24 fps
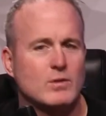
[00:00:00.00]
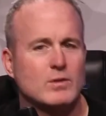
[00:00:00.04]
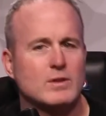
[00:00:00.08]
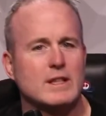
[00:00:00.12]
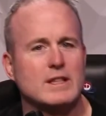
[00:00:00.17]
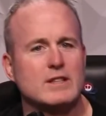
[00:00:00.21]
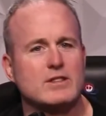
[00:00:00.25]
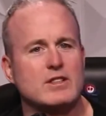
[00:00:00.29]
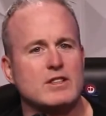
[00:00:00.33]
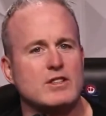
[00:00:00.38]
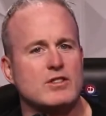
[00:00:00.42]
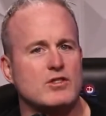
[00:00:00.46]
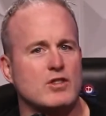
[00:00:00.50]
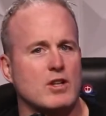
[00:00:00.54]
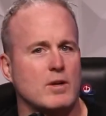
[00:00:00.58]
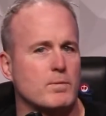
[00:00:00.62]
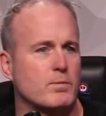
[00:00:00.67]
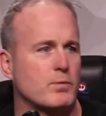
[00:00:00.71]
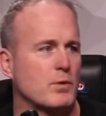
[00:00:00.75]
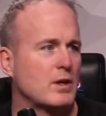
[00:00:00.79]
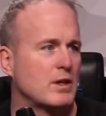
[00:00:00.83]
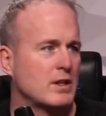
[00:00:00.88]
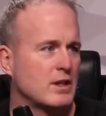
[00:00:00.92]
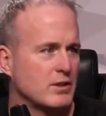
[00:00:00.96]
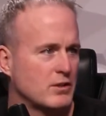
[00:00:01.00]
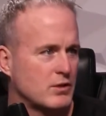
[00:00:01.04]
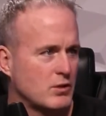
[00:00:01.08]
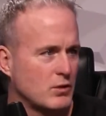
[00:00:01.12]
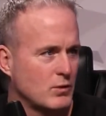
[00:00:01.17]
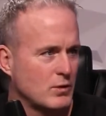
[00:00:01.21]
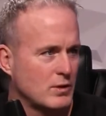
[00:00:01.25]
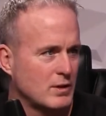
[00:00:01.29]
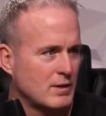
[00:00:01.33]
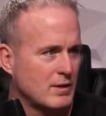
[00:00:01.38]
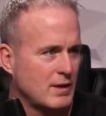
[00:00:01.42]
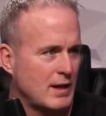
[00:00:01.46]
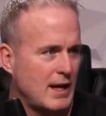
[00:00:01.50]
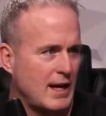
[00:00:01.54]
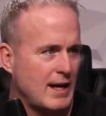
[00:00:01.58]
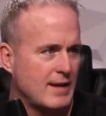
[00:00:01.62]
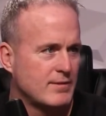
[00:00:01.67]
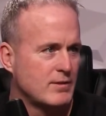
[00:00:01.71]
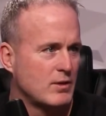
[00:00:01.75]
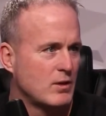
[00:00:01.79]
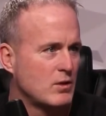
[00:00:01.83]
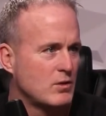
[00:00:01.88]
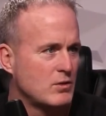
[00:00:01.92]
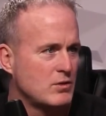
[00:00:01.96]
let's just jump right into it. I've
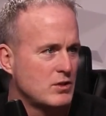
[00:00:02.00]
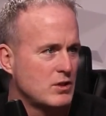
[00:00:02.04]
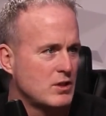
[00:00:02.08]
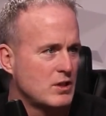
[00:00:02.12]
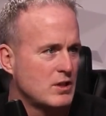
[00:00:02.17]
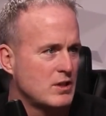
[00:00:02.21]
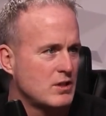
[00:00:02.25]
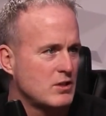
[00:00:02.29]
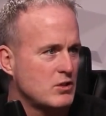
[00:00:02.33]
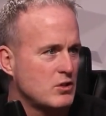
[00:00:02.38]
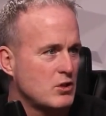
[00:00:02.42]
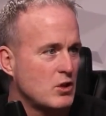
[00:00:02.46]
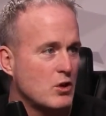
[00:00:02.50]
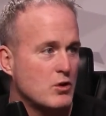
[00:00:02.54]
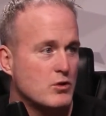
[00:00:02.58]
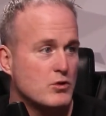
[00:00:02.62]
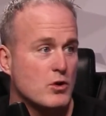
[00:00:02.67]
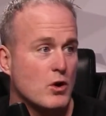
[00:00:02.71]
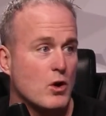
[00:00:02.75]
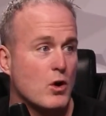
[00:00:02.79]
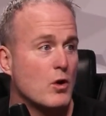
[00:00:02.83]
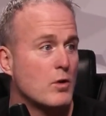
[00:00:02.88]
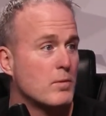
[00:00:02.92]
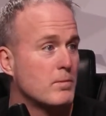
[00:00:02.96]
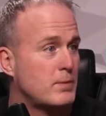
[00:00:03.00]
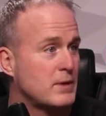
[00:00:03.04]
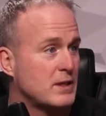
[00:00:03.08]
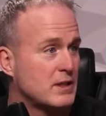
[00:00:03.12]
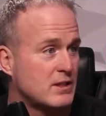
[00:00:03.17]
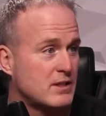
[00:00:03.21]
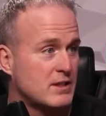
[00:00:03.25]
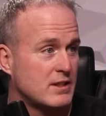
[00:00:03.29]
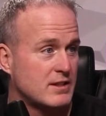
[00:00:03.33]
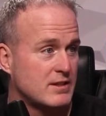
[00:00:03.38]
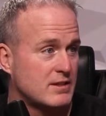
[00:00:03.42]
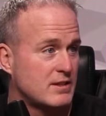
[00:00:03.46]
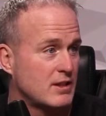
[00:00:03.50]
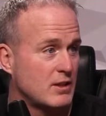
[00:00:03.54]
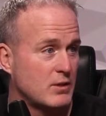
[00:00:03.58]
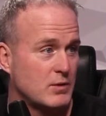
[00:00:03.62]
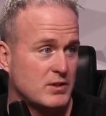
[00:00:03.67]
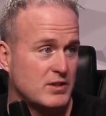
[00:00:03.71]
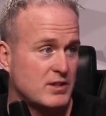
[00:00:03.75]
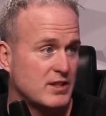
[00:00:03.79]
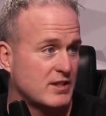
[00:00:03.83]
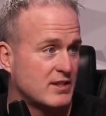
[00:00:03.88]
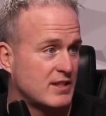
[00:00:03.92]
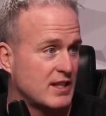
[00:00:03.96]
known you. You owned your own business. It
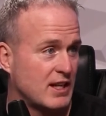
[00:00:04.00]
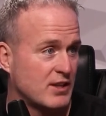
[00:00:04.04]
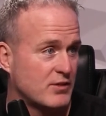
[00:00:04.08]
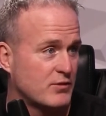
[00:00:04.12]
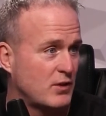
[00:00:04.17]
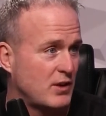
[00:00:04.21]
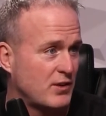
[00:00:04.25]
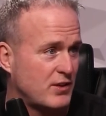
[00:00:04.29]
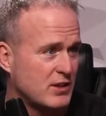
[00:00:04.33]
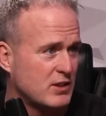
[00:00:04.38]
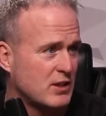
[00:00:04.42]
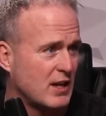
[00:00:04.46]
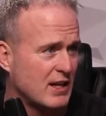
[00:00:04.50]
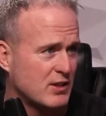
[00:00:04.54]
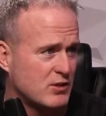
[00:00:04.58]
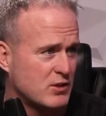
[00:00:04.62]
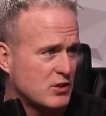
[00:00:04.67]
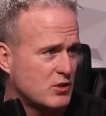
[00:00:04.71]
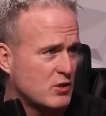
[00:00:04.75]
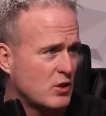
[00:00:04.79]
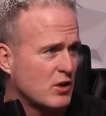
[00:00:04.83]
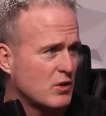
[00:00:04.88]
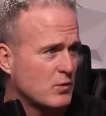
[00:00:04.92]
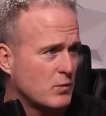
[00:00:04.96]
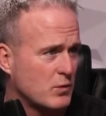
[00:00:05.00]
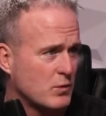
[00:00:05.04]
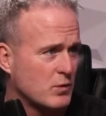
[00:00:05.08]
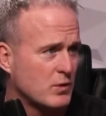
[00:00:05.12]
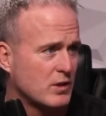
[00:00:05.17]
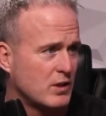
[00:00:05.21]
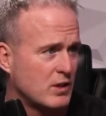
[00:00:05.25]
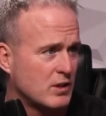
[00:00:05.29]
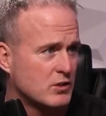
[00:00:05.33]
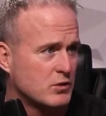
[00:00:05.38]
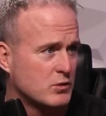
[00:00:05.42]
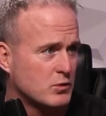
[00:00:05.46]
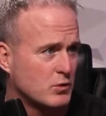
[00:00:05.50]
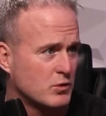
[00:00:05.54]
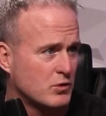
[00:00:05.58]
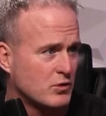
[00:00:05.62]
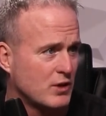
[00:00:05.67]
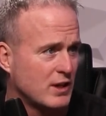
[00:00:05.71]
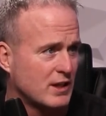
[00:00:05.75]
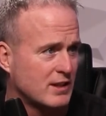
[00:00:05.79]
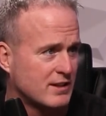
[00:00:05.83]
was successful. I think you actually started when we were in high school, correct?